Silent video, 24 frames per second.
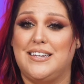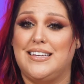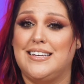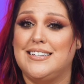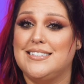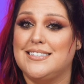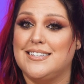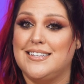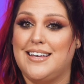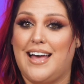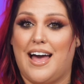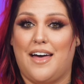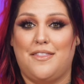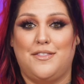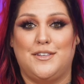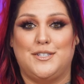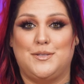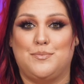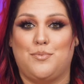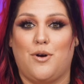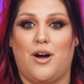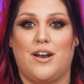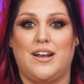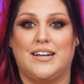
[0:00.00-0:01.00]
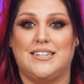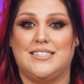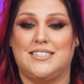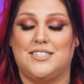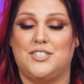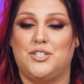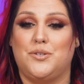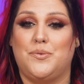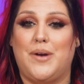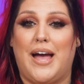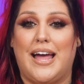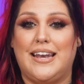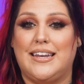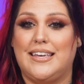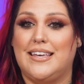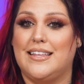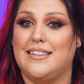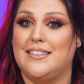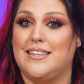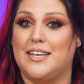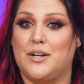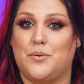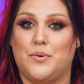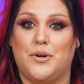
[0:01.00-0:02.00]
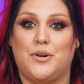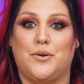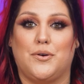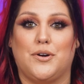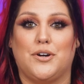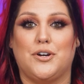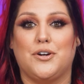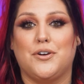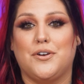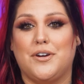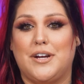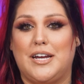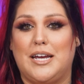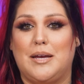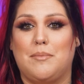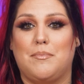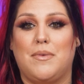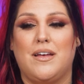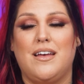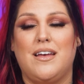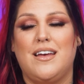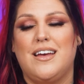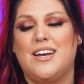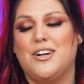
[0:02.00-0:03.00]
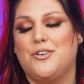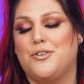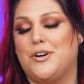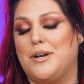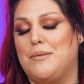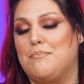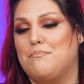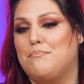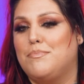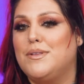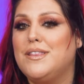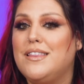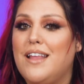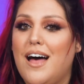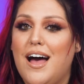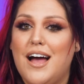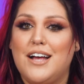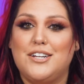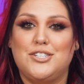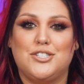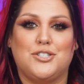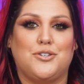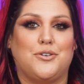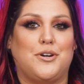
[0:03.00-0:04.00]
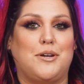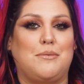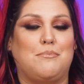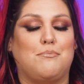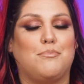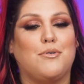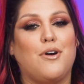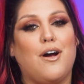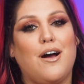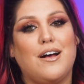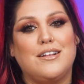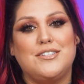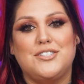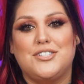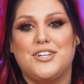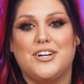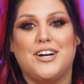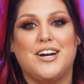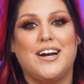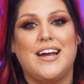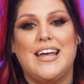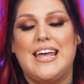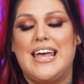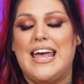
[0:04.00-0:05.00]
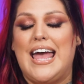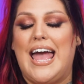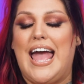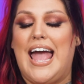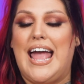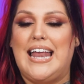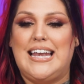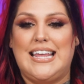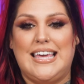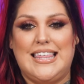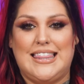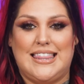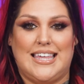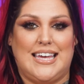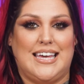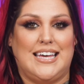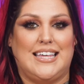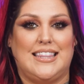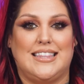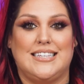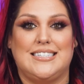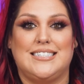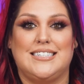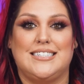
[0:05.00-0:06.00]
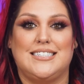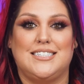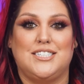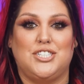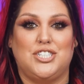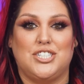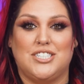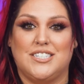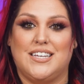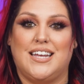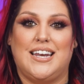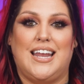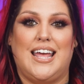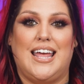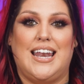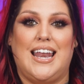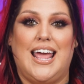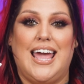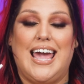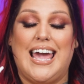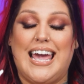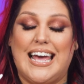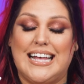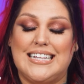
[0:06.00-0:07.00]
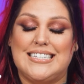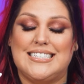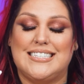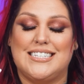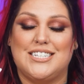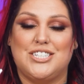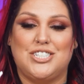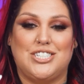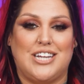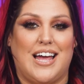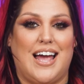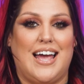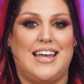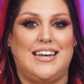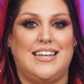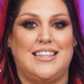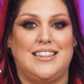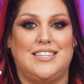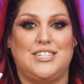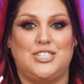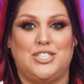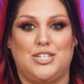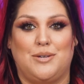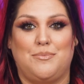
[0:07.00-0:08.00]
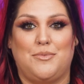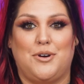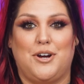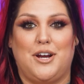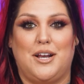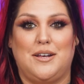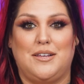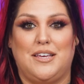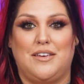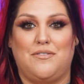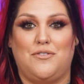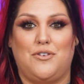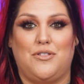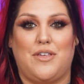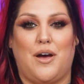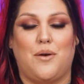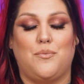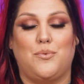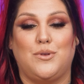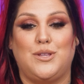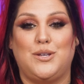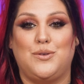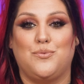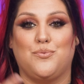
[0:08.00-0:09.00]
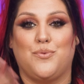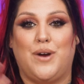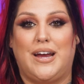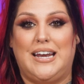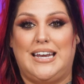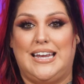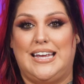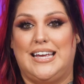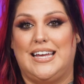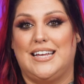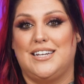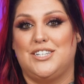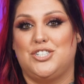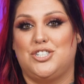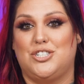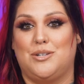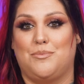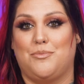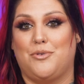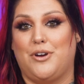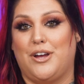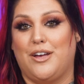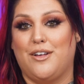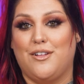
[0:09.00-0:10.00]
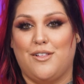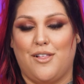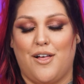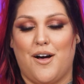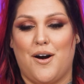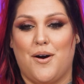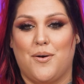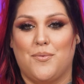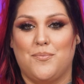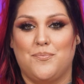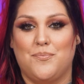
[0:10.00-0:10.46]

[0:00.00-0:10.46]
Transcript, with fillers: You can easily add this product into any liquid or cream, cream blush, cream bronzer, anything. This is just gonna enhance the shine and the shimmer and give you that really radiant shimmering glow.